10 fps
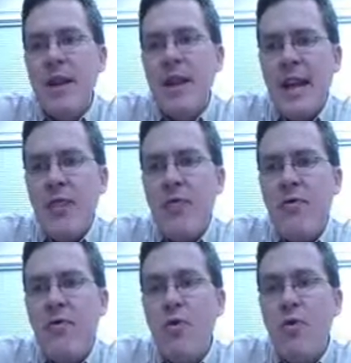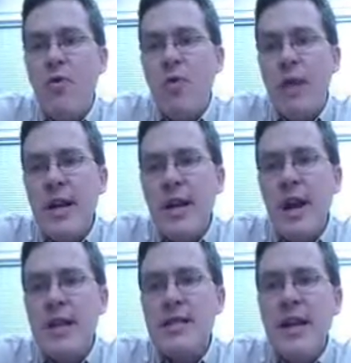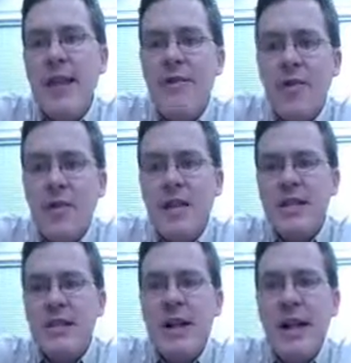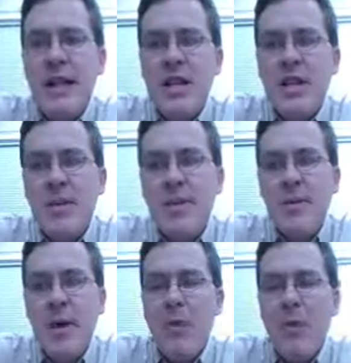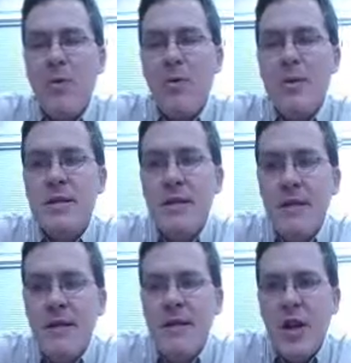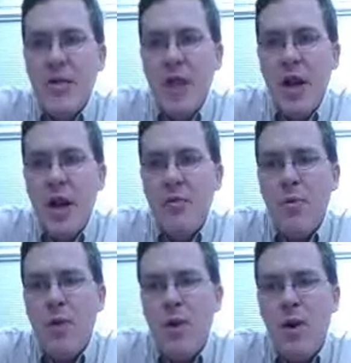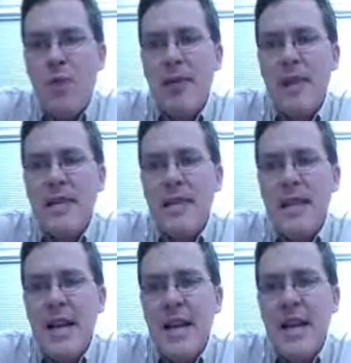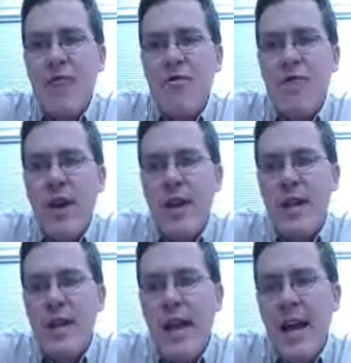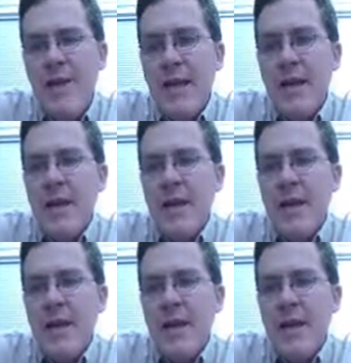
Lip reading: Thank you for joining us today for this edition of the Bell Performance video blog. We've been talking about cetane rating today.